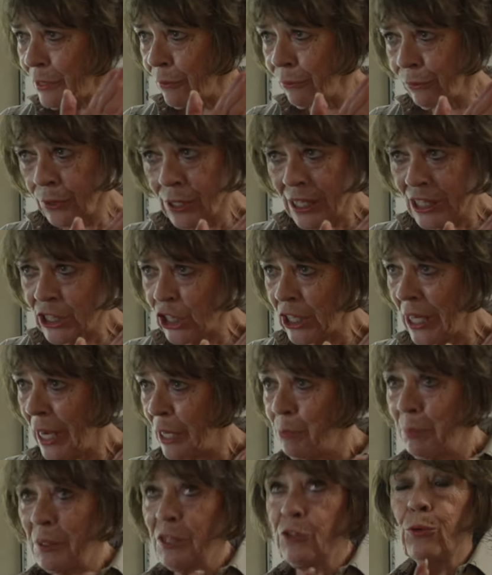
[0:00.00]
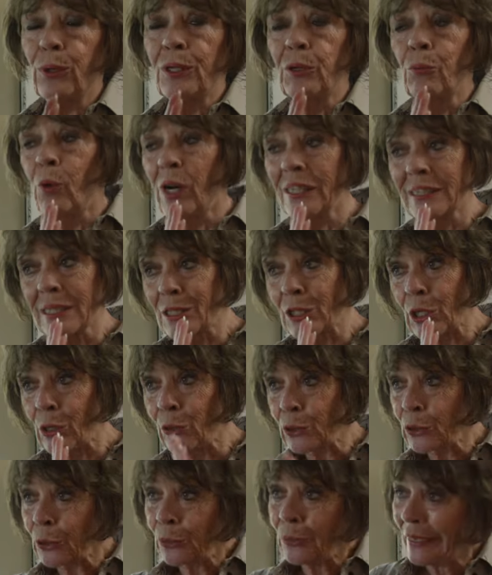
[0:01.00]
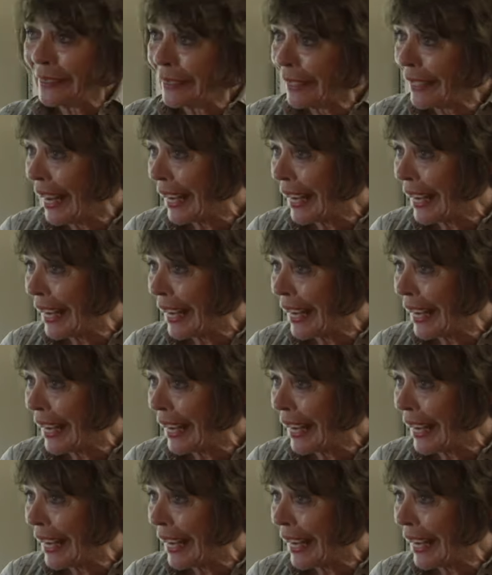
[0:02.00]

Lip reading: differentiate between one social and the